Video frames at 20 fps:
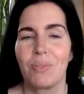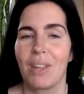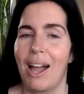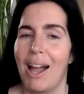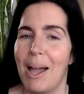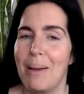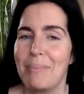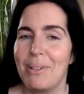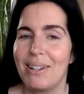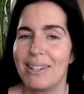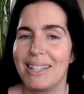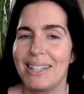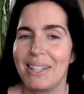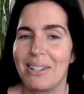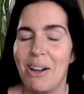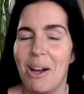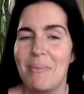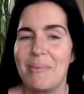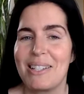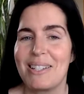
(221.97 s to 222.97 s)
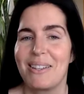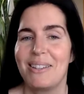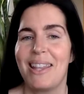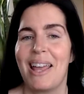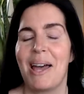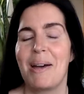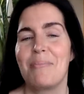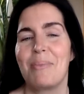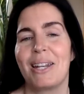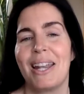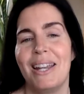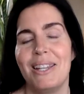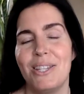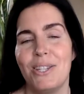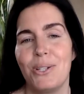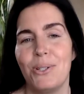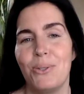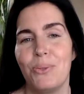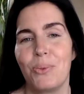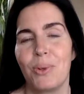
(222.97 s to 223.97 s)
I'm not going to comment on that, but I
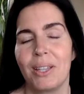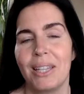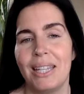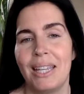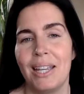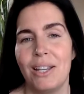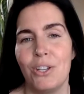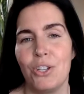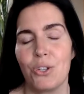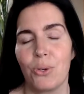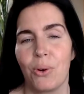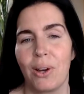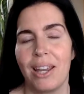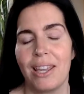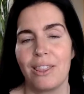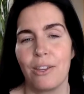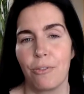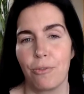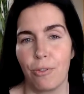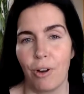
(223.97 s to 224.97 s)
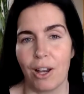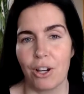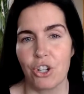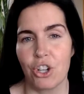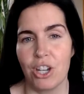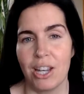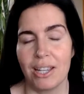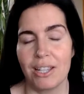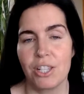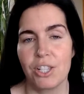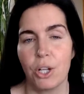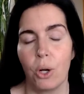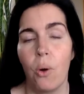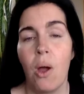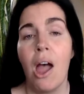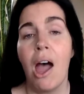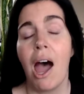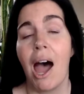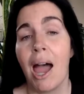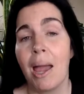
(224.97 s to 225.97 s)
do really enjoy the freshness. So
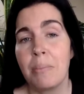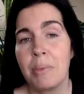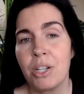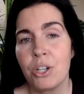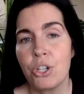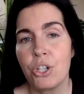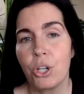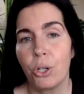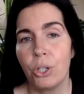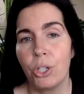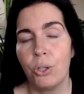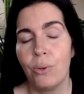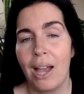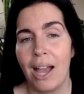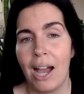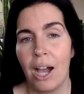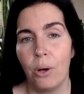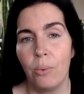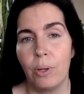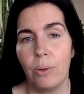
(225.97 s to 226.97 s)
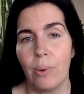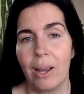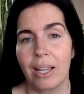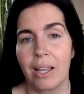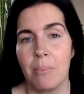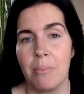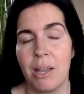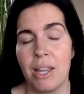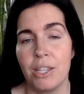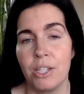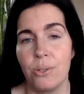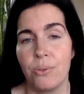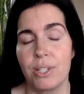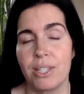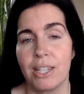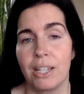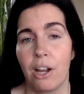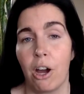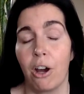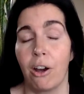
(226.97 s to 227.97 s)
I'm going to show you how we recommend
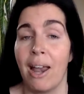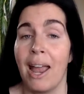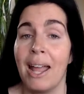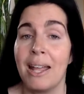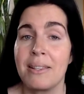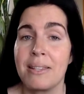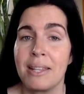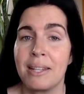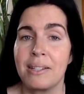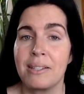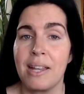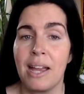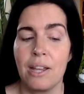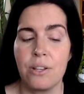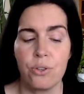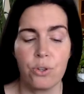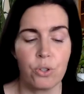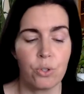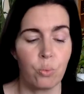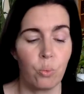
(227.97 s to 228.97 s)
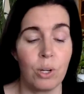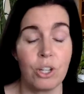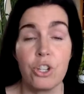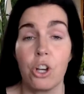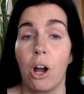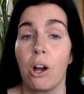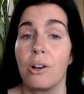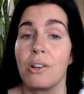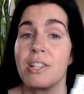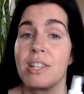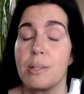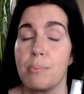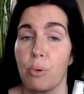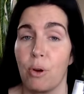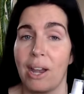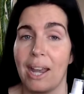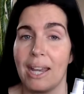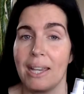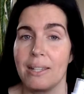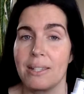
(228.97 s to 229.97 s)
using our hand sanitizers, which are
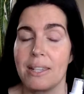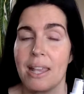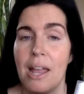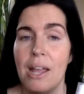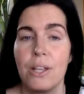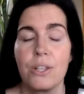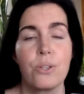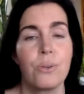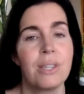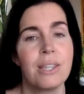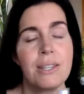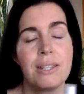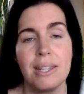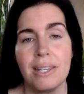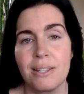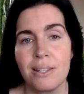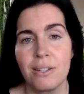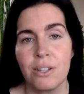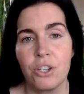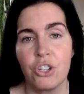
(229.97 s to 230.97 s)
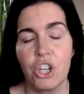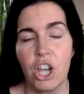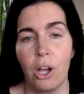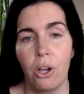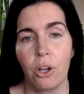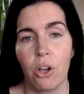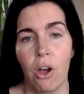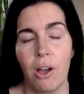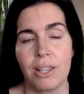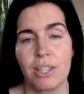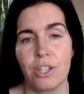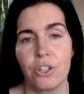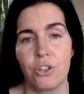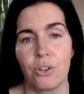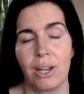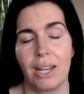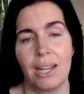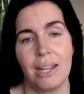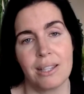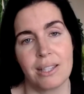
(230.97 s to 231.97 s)
sprays. So this isn't a gel
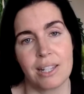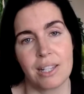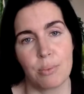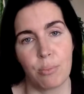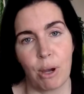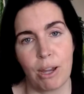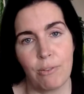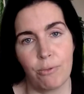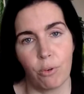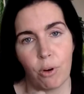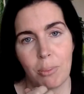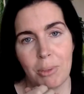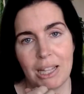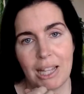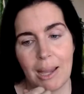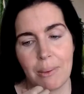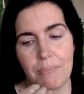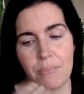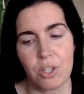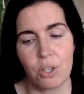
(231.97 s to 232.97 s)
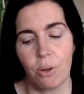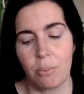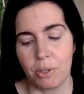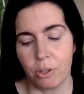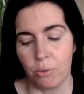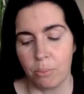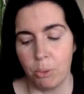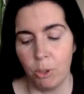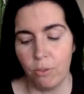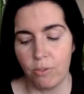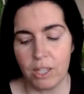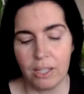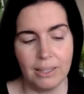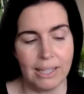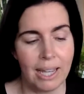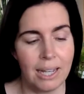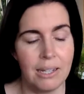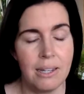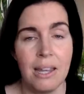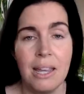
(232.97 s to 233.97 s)
concentrate, it's a spray formula. So I'm going to remove the
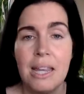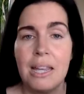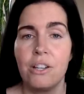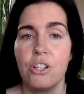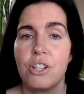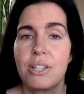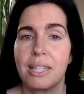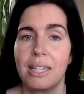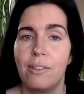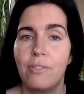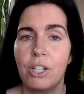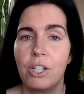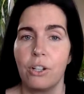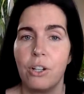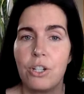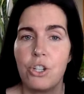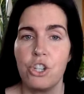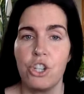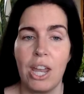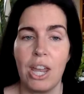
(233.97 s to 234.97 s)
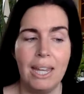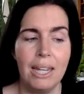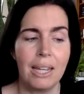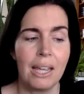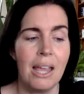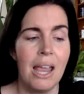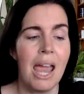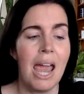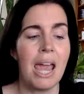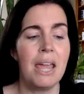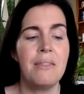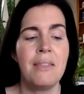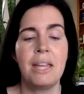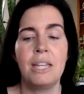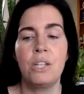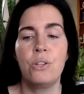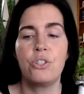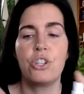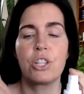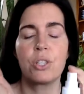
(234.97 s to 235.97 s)
lid, just give it a good shake, and then
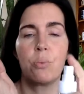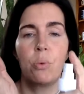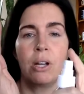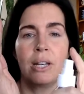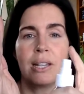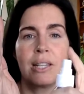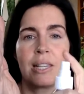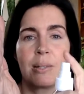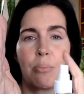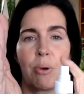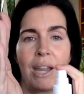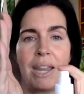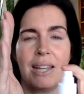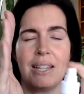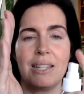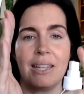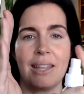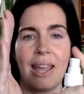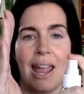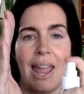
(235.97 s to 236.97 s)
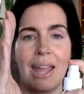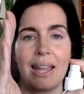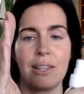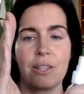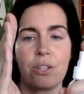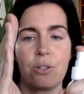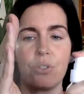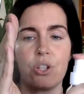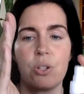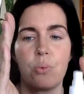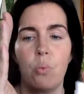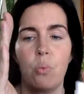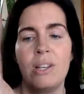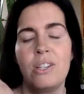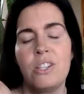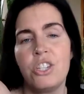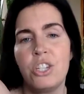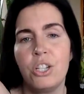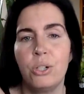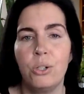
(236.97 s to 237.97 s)
you just want to spray to the hand. So just
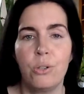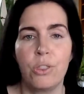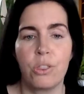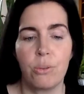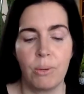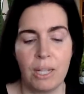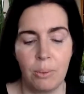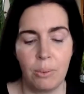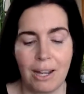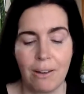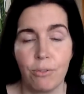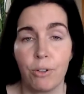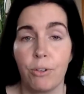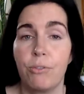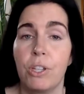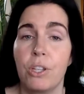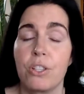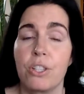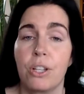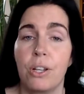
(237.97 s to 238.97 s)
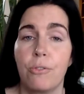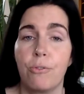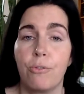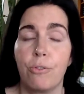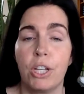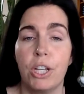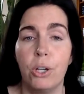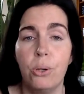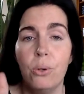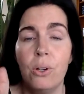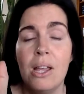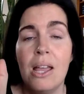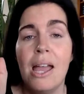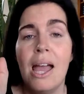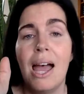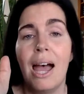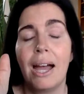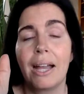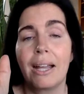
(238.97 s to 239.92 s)
1, 2, 3, whatever feels good for you. A